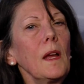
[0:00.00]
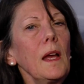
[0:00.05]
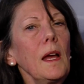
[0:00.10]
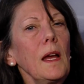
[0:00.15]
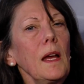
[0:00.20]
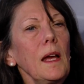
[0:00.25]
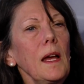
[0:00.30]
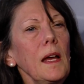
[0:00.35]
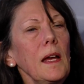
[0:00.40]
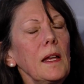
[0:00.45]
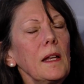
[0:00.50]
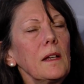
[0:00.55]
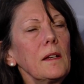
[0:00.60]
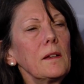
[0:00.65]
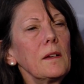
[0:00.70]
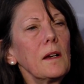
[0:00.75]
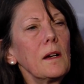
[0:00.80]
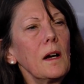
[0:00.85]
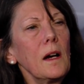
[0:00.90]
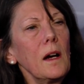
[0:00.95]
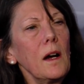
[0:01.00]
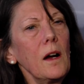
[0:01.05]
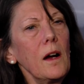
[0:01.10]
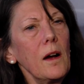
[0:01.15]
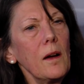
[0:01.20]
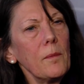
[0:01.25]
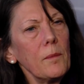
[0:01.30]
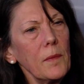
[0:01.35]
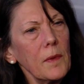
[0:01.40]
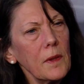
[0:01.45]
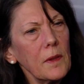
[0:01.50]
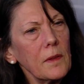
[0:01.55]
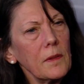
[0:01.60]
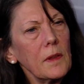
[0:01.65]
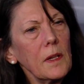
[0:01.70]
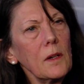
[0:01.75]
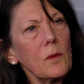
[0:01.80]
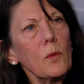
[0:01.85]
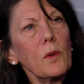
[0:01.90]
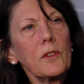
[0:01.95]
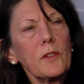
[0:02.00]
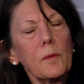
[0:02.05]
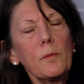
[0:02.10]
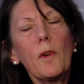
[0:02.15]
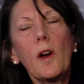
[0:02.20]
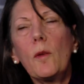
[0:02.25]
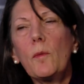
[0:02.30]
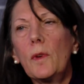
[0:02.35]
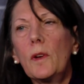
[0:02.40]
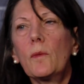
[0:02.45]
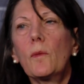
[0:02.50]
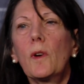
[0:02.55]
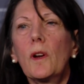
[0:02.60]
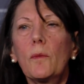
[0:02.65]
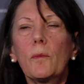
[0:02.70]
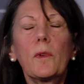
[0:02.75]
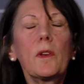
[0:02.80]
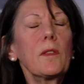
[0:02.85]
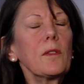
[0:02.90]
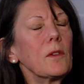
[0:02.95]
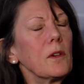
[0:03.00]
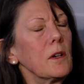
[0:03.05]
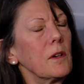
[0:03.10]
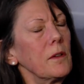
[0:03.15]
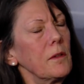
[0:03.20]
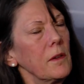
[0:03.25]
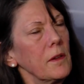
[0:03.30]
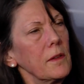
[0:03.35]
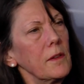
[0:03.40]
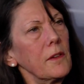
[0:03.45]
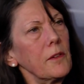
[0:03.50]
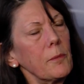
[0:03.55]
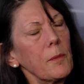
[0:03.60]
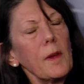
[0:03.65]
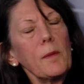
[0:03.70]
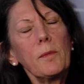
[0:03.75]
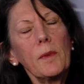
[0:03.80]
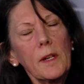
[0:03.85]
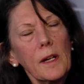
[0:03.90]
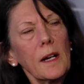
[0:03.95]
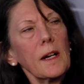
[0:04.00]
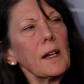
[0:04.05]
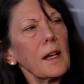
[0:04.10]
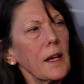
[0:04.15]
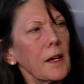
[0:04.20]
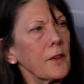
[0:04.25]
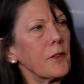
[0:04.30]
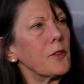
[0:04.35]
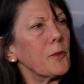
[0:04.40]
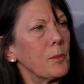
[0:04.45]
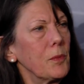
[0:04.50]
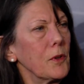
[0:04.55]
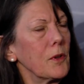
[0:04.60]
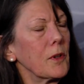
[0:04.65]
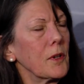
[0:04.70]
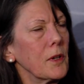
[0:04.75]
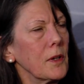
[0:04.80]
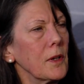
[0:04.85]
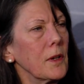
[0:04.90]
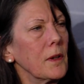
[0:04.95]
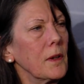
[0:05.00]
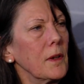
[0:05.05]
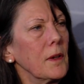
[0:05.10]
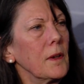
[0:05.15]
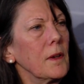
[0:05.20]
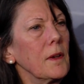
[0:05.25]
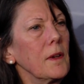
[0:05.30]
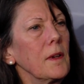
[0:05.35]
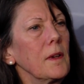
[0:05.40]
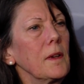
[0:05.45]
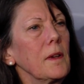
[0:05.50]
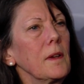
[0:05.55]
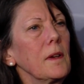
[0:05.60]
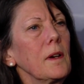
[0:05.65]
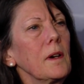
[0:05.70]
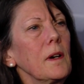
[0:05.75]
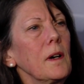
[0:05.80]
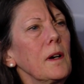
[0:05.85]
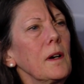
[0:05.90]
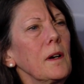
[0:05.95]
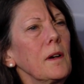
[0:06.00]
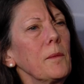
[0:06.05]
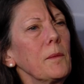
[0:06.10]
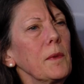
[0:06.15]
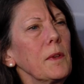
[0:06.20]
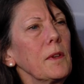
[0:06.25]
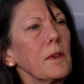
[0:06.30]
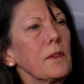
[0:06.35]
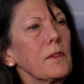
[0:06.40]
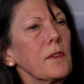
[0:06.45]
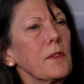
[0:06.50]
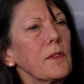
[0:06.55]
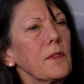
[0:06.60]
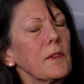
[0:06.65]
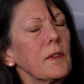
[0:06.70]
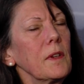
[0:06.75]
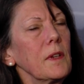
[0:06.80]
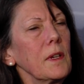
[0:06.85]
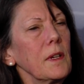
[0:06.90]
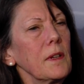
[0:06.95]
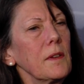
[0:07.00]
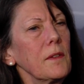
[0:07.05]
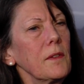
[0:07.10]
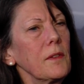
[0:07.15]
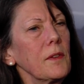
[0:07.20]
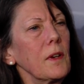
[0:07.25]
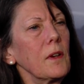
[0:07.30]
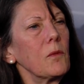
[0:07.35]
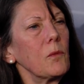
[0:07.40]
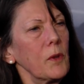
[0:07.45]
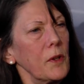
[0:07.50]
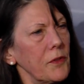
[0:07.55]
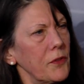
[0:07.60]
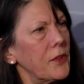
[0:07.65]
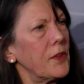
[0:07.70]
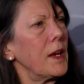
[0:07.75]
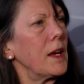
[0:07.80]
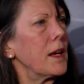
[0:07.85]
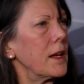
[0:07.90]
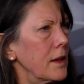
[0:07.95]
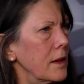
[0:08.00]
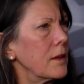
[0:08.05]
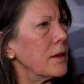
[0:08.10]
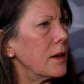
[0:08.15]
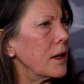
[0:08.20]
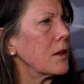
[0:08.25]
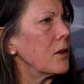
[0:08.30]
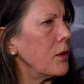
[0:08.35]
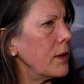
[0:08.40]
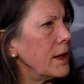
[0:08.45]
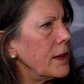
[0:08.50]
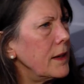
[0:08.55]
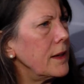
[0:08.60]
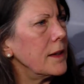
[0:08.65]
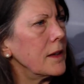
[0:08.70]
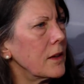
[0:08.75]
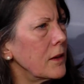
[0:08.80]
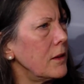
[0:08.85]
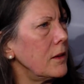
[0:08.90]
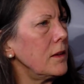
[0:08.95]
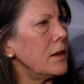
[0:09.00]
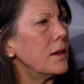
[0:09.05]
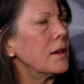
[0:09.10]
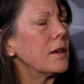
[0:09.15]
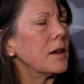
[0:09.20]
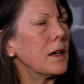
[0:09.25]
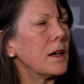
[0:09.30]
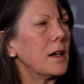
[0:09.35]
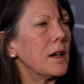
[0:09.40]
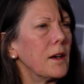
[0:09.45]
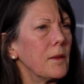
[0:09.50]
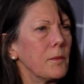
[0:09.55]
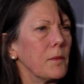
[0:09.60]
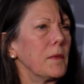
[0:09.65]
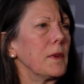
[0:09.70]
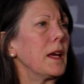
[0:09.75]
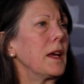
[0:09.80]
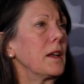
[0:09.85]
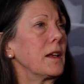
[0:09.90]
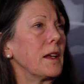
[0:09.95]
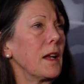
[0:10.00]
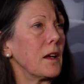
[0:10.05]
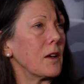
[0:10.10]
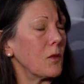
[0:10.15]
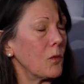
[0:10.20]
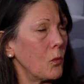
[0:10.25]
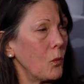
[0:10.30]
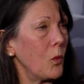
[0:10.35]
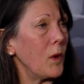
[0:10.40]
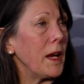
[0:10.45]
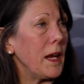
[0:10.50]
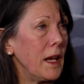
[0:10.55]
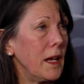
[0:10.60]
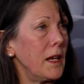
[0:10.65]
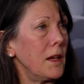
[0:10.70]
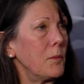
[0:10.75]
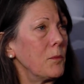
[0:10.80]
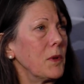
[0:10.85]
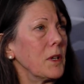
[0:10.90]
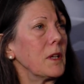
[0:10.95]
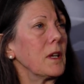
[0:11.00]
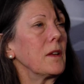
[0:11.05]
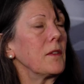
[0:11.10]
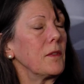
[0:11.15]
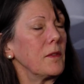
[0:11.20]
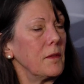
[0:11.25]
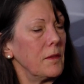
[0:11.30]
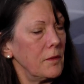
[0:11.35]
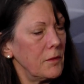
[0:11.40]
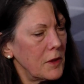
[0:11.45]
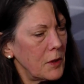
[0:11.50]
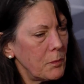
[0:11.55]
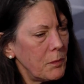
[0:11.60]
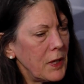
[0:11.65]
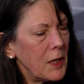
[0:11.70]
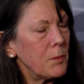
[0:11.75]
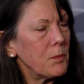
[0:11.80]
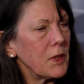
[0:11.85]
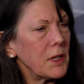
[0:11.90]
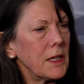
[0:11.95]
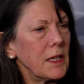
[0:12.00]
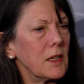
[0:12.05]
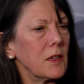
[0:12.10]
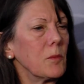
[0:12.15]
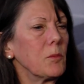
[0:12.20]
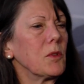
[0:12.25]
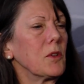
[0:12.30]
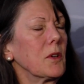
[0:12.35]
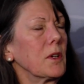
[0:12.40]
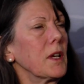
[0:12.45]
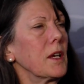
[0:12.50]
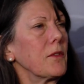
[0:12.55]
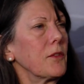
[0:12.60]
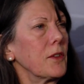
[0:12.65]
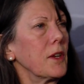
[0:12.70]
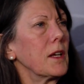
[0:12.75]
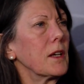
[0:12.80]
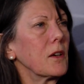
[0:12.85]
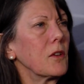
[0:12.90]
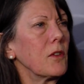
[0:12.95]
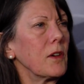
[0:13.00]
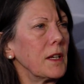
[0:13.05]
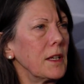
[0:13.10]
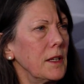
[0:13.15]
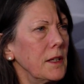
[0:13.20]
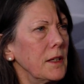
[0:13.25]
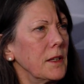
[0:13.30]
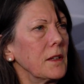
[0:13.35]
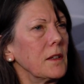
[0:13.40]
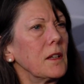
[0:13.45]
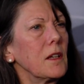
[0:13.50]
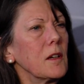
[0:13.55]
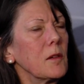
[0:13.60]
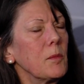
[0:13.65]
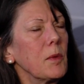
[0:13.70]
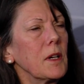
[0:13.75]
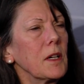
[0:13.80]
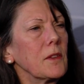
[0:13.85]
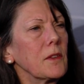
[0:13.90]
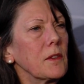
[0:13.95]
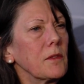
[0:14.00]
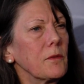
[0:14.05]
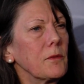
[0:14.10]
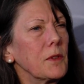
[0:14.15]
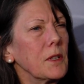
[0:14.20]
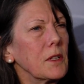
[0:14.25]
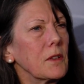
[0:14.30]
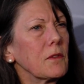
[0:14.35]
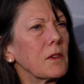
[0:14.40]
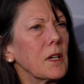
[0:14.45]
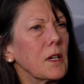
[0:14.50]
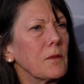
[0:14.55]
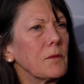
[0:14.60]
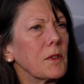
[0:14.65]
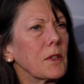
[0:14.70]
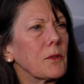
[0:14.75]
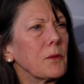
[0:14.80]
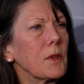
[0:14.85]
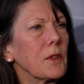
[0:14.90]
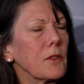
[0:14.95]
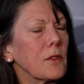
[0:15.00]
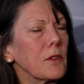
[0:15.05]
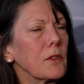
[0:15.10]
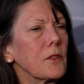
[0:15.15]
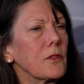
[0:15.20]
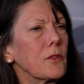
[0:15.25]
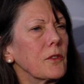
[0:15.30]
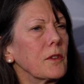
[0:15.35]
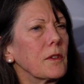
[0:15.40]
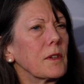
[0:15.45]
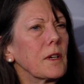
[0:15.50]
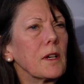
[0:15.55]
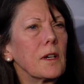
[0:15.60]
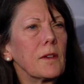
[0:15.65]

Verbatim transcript: And um, there was a moment when we thought this may be our last book. Um, it's, it's, uh, we've said a great deal, um, and not we, but the people in the book have said a great deal about the field of conflict resolution,